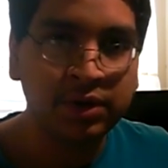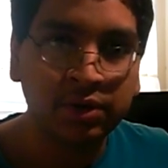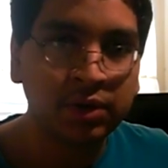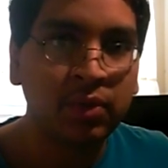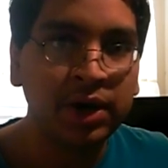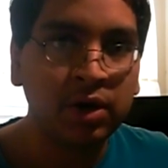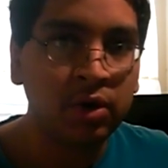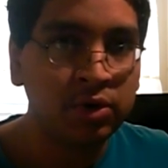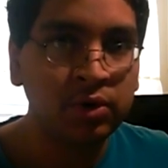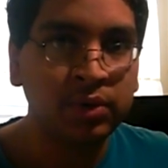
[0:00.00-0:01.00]
The only way
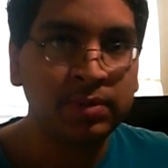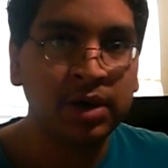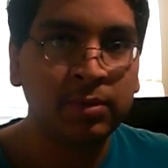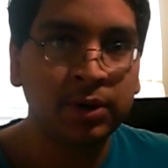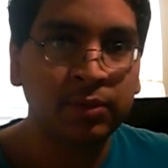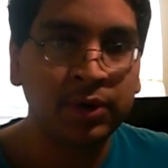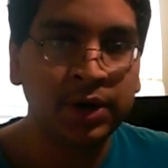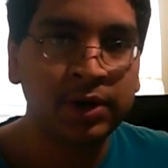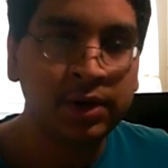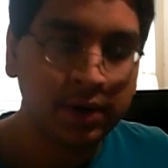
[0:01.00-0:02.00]
Goku would be able to
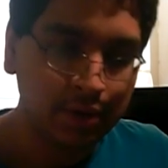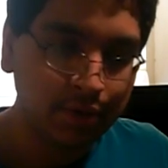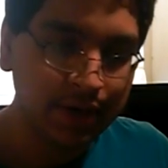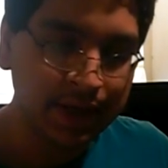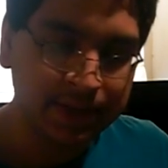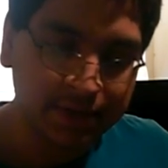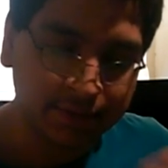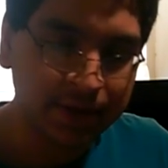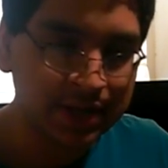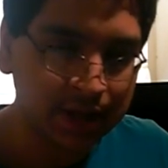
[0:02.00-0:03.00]
win is
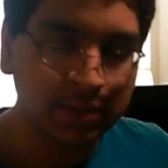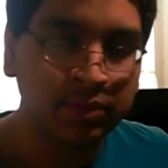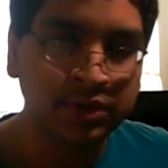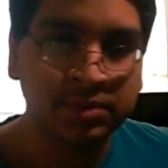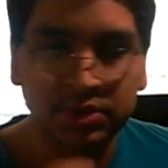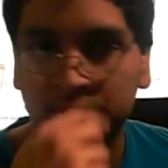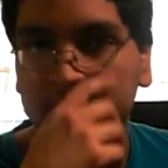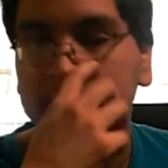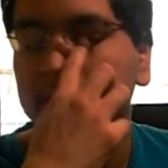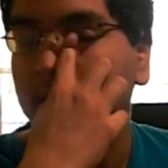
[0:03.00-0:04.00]
if he teleports him to a
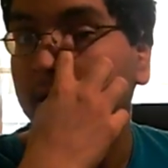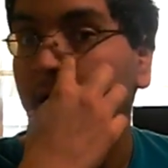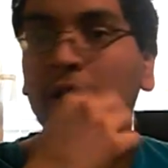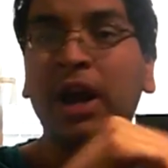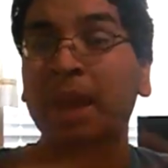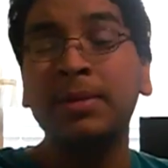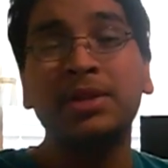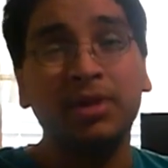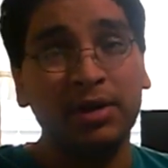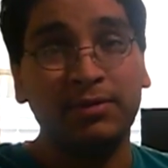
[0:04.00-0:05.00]
red star. All right. I've
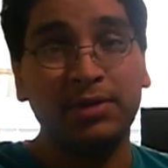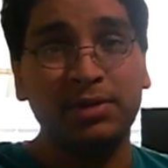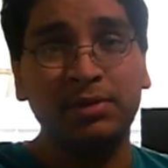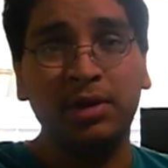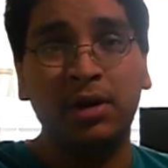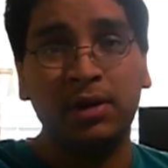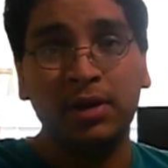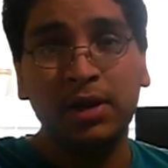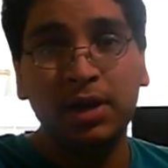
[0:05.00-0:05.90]
been talking for too long.